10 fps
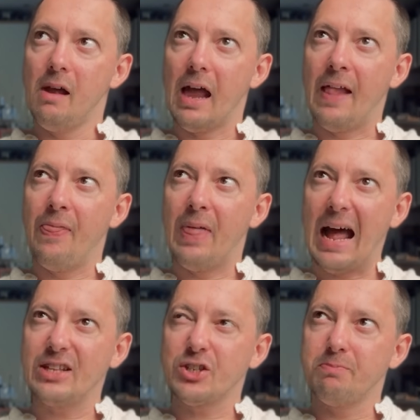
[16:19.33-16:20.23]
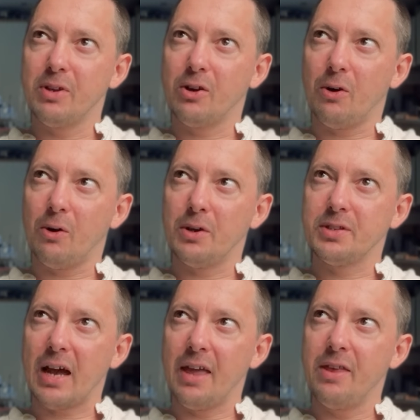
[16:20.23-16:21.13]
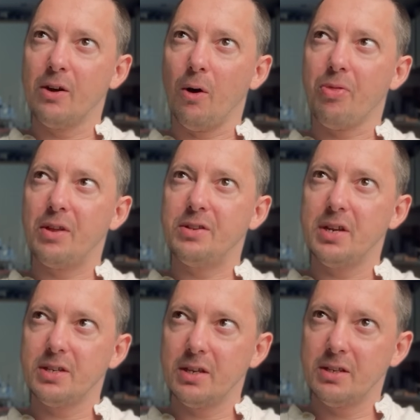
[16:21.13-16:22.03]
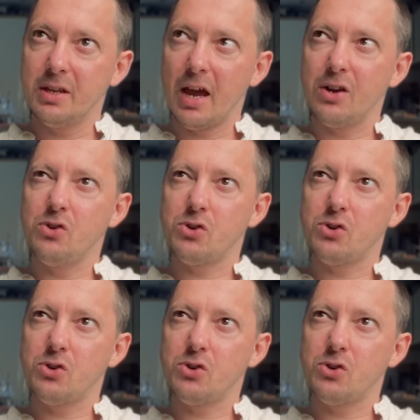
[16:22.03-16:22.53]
And that's because I think authenticity and